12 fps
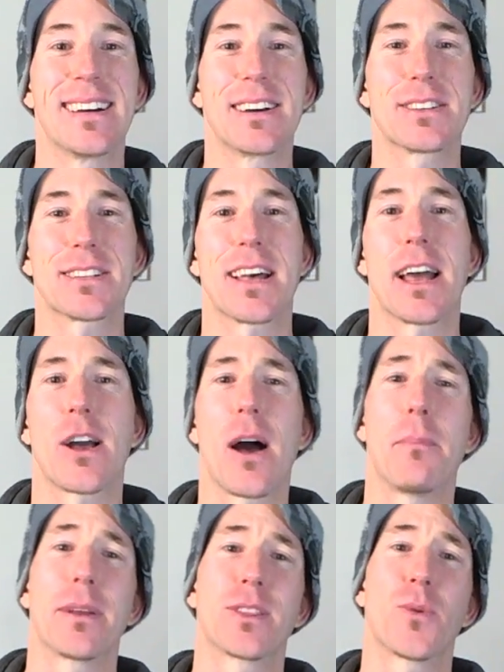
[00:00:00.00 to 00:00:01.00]
saying I
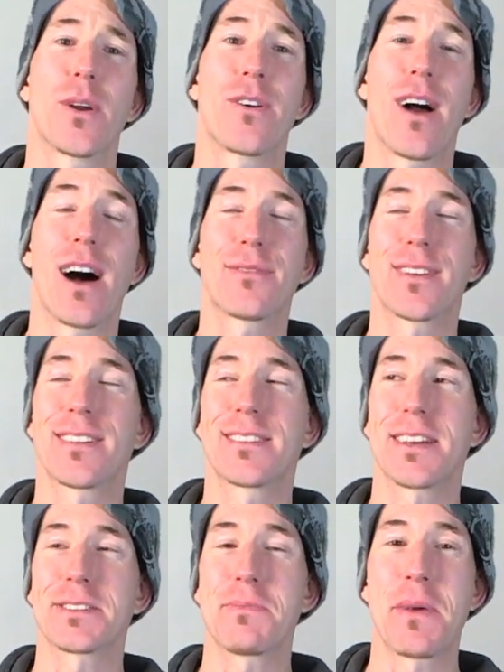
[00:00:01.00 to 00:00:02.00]
picked the winner after
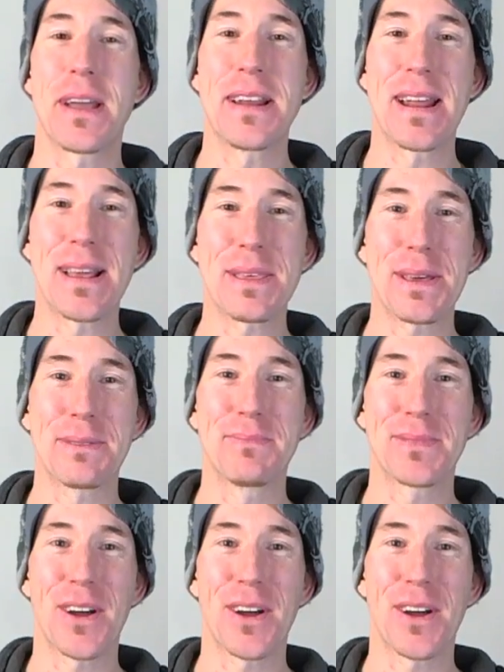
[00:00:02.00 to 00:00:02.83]
doesn't mean anything.